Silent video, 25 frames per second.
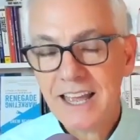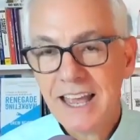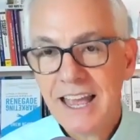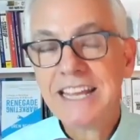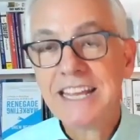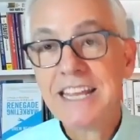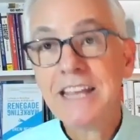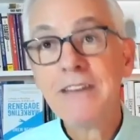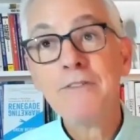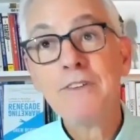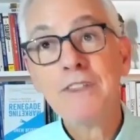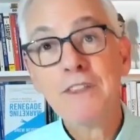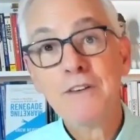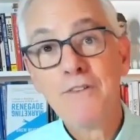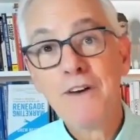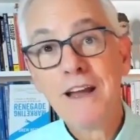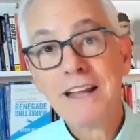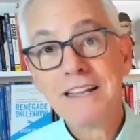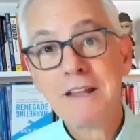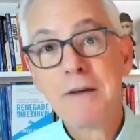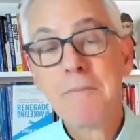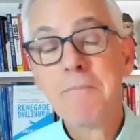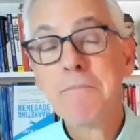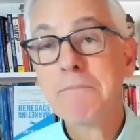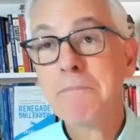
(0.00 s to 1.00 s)
And given the
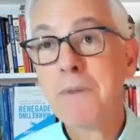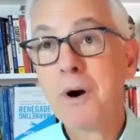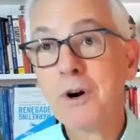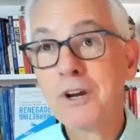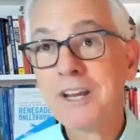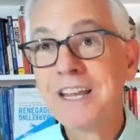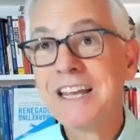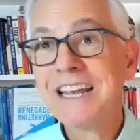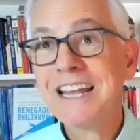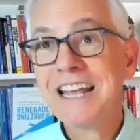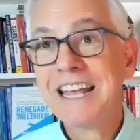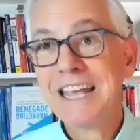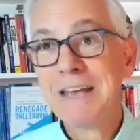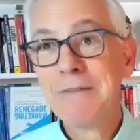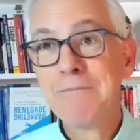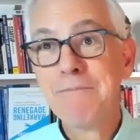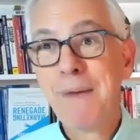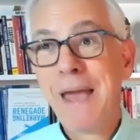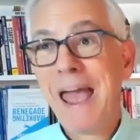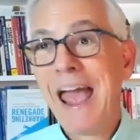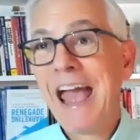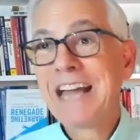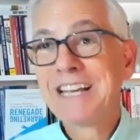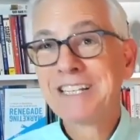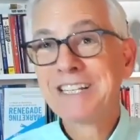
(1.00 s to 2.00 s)
fact that marketing
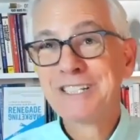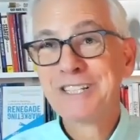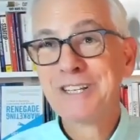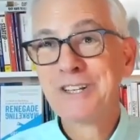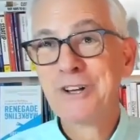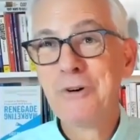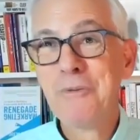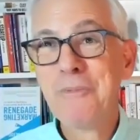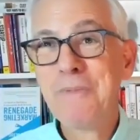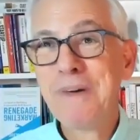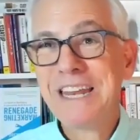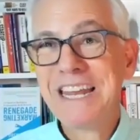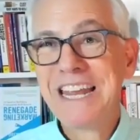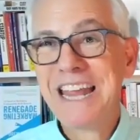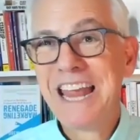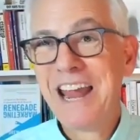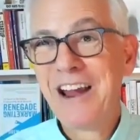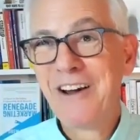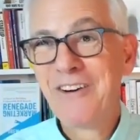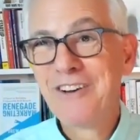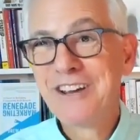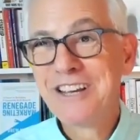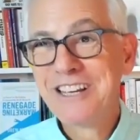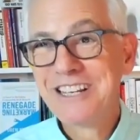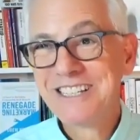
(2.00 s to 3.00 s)
impacts so many
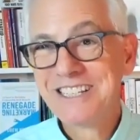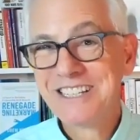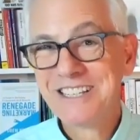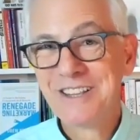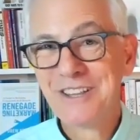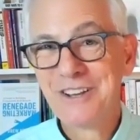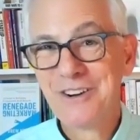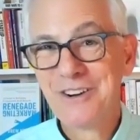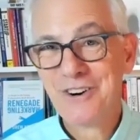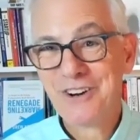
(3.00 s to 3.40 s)
areas